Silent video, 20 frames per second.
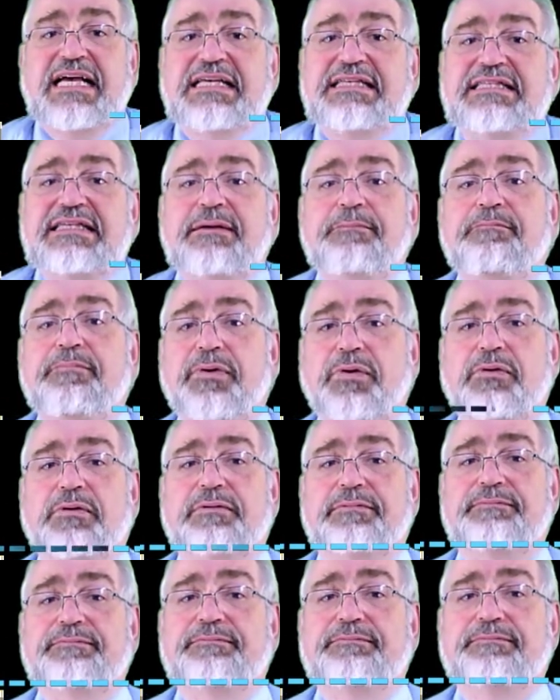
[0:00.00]
simple.
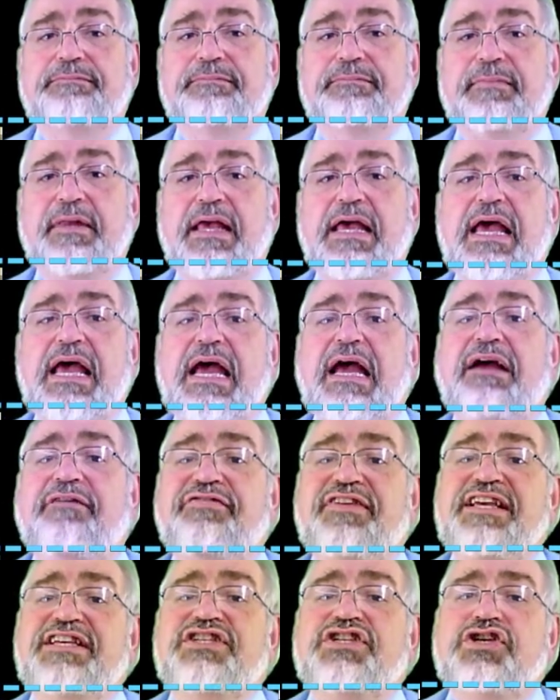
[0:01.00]
If
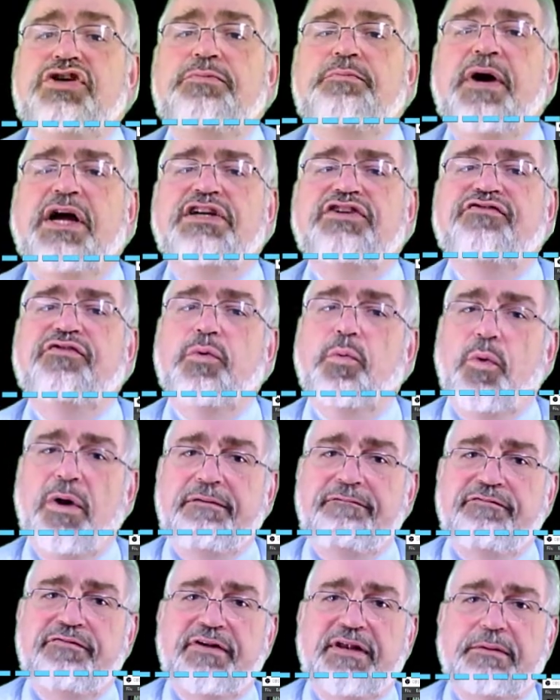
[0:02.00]
there's too much for one
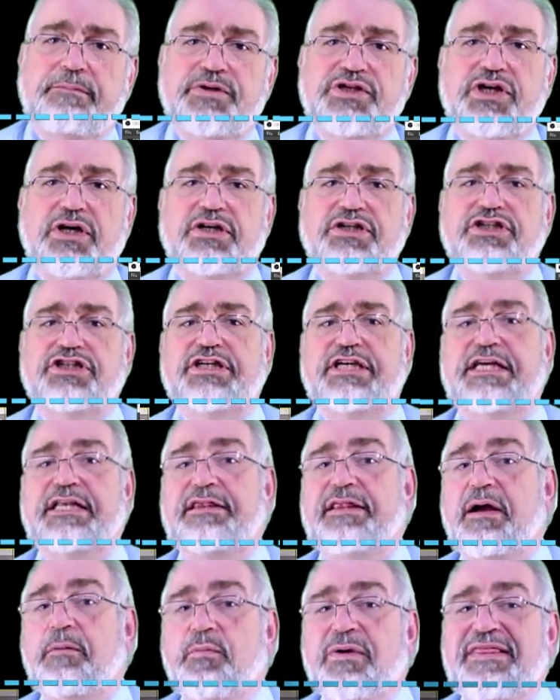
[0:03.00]
Flipchart sheet,
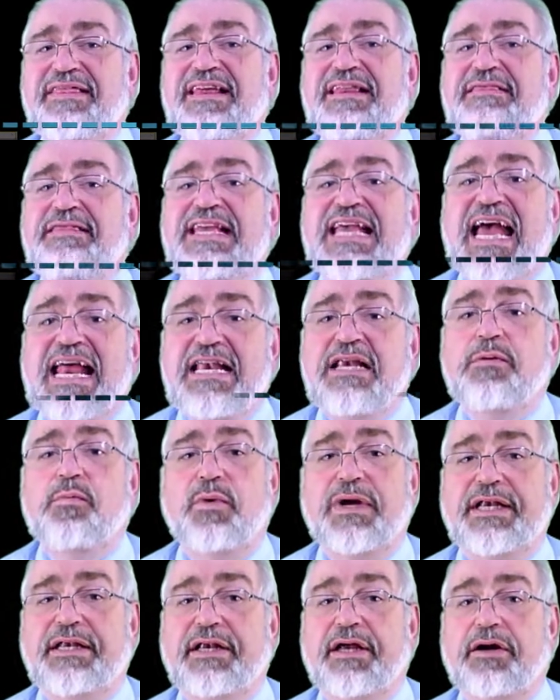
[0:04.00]
then within the edit
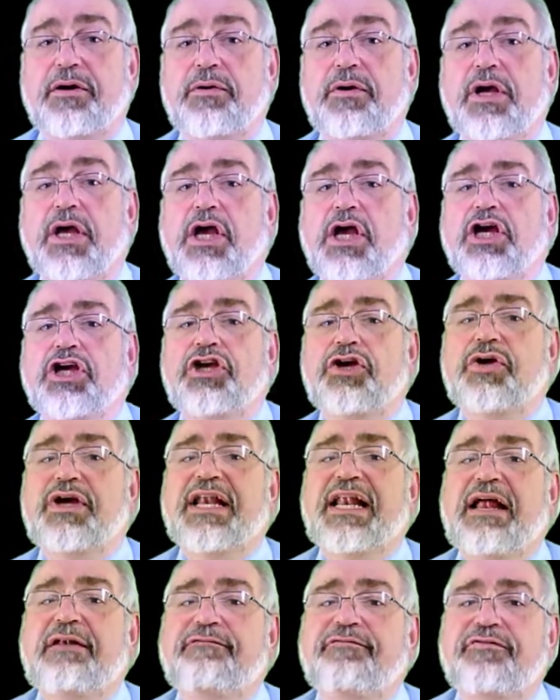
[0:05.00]
window you can
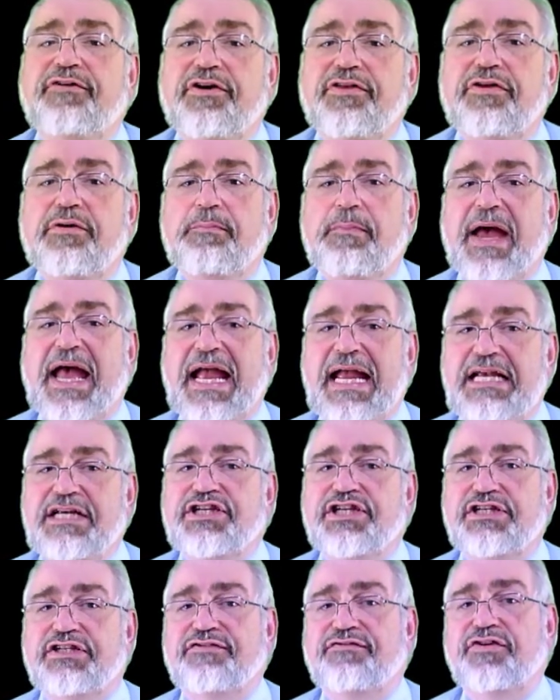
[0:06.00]
add further
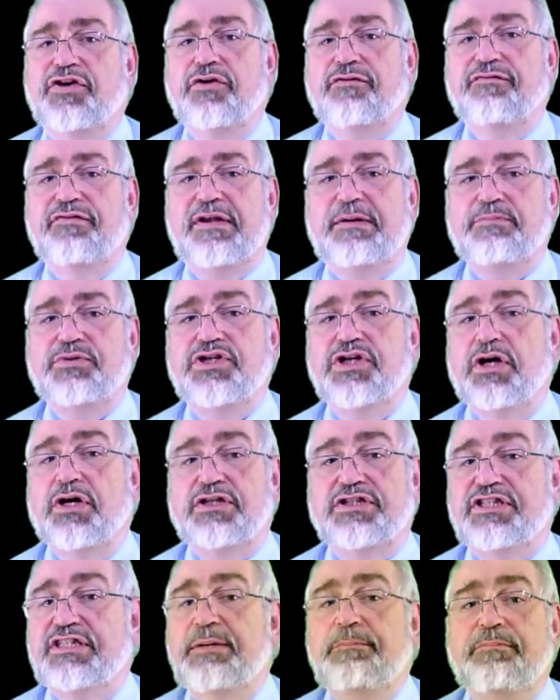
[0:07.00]
pages for your Flipchart.
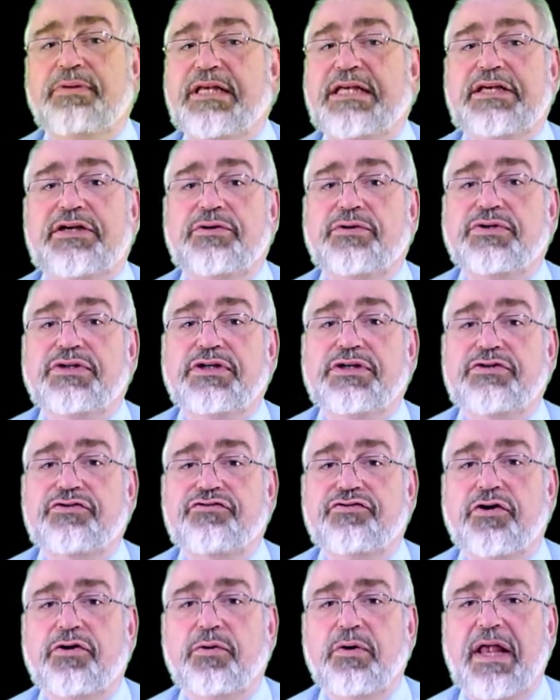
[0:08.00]
Simply use
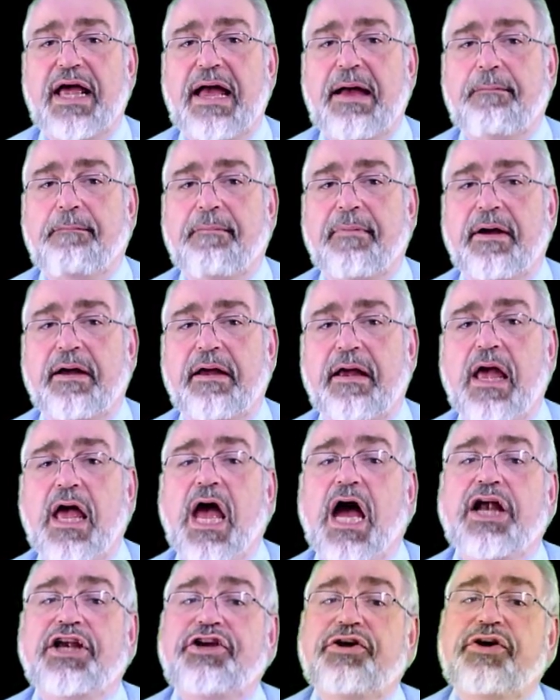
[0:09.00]
Ctrl+M,
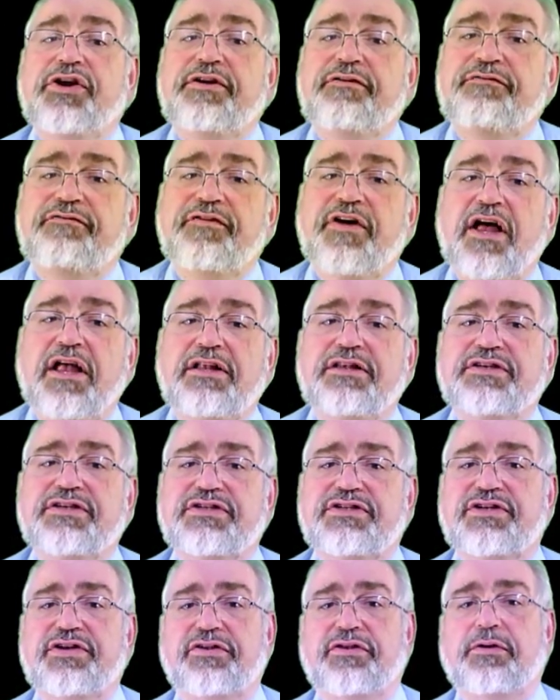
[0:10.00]
and you could advance
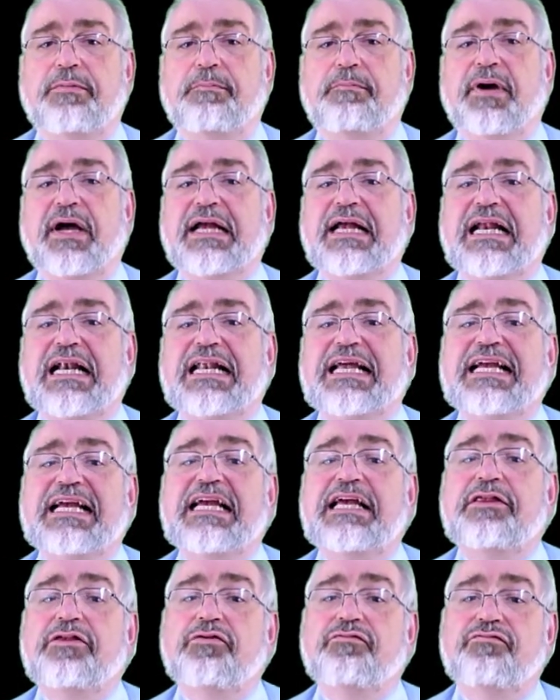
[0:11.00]
to them by
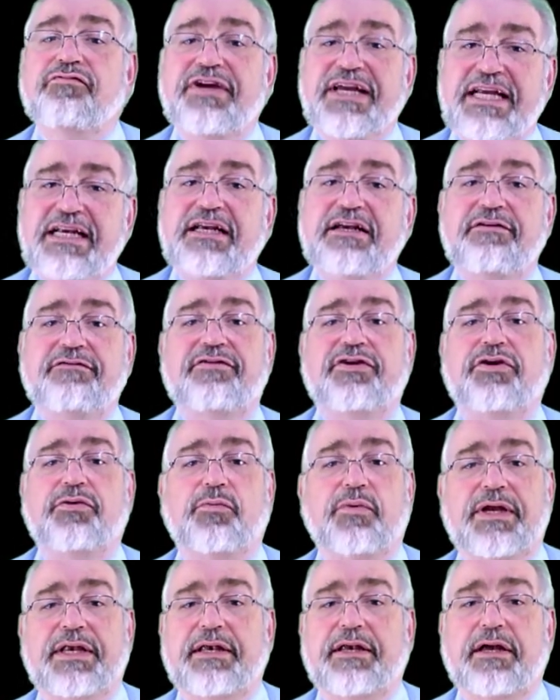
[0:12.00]
clicking the reading view
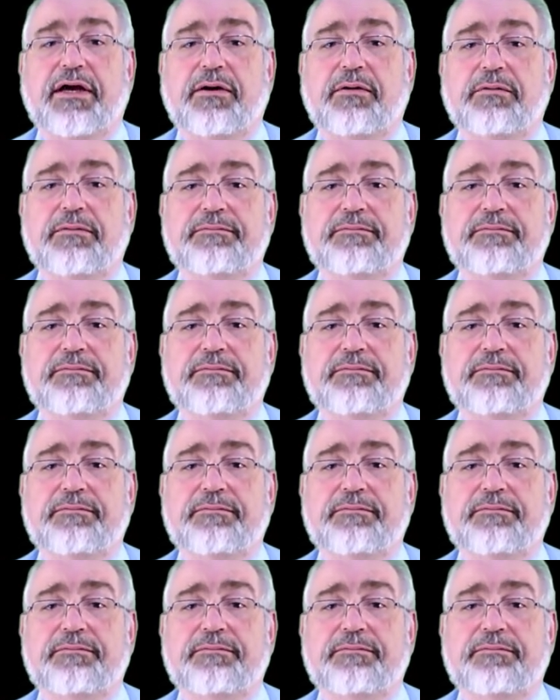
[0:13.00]
window.